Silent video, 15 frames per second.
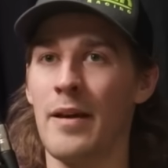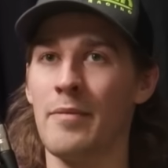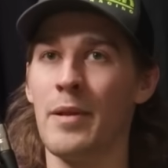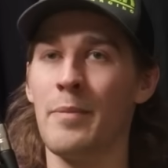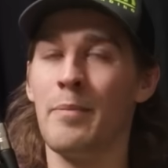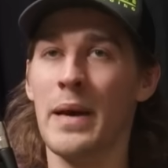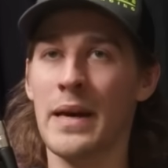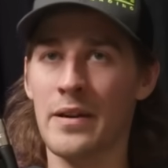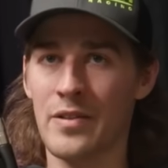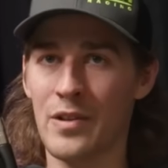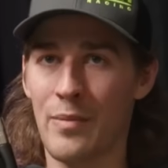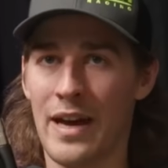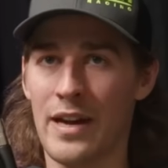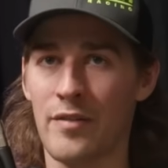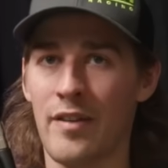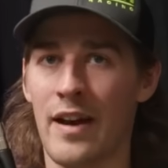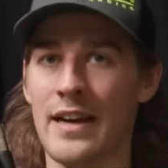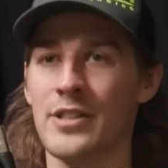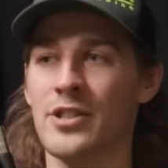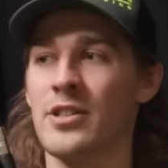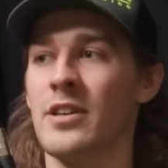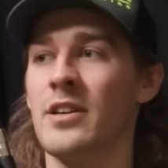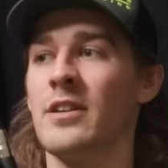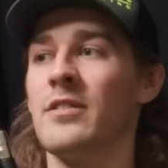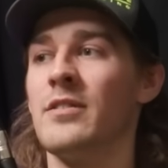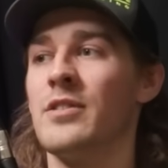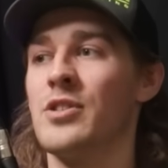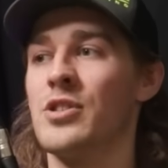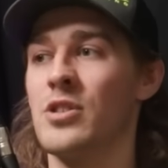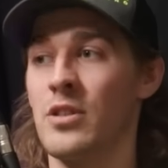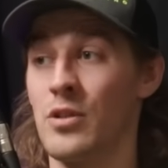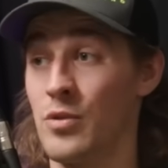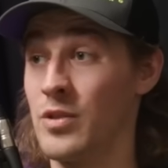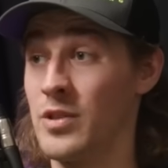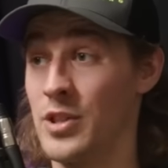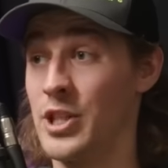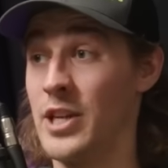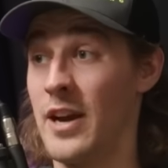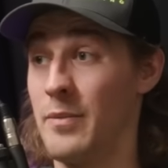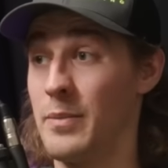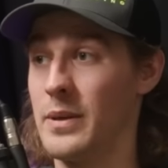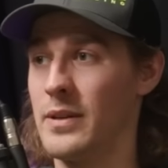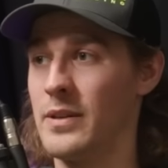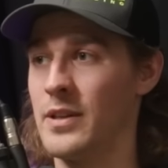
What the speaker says: And the bigger the manufacturer, the slower the ship.